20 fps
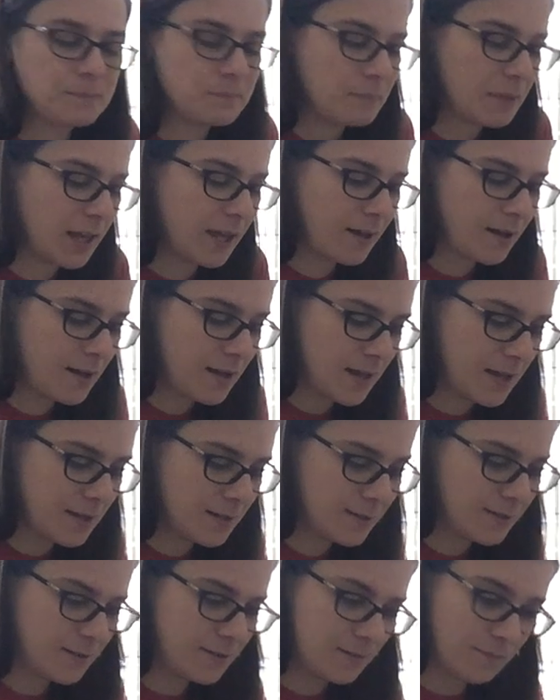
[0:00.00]

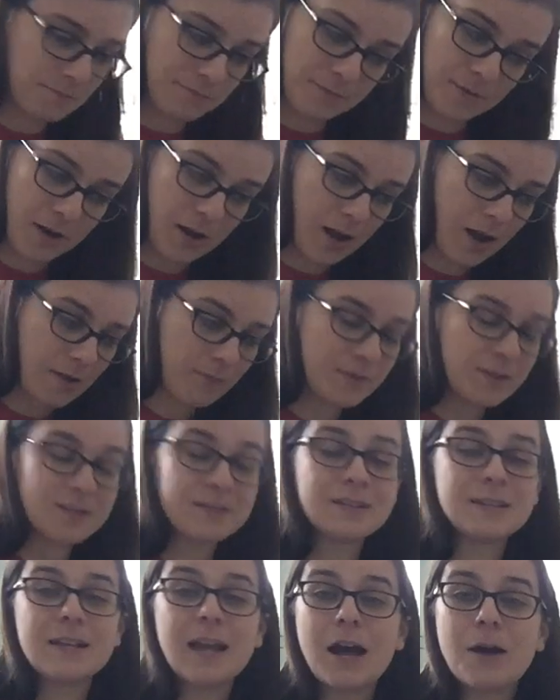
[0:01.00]
because
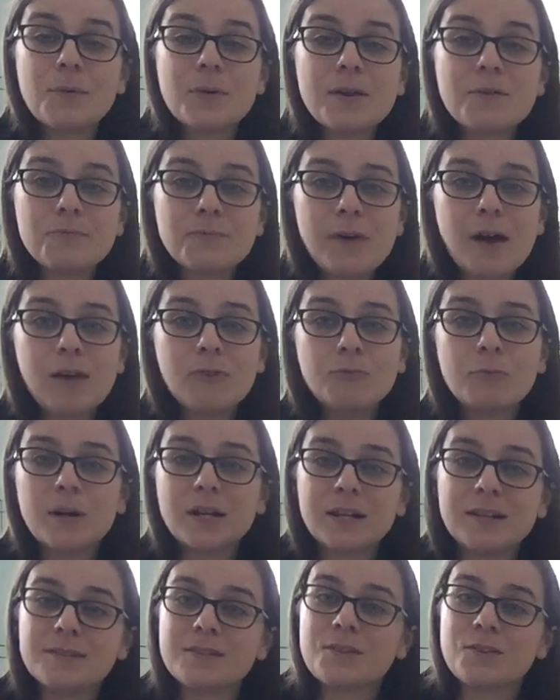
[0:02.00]
obviously now we have 5
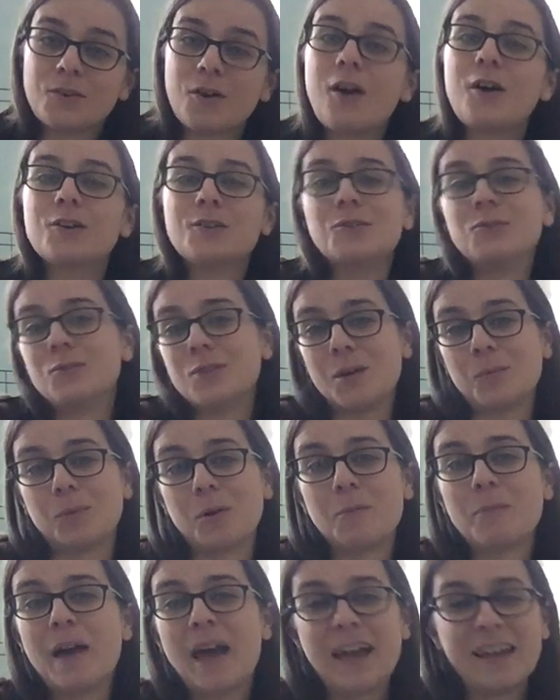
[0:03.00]
bunnies and there are 2
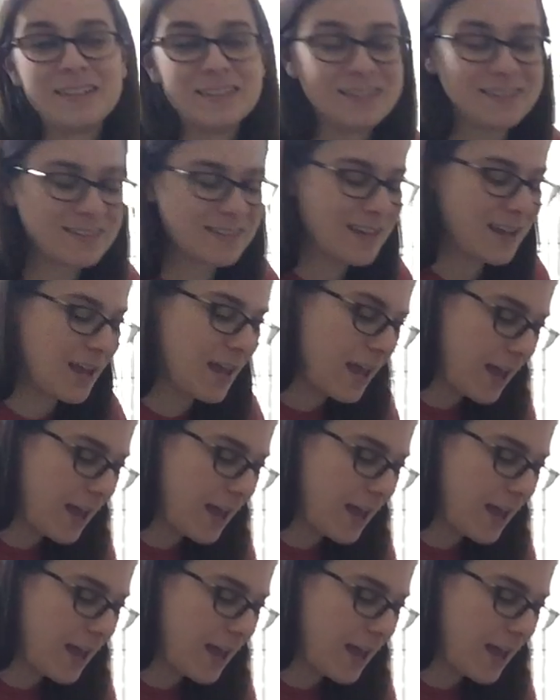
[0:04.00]
separate pens.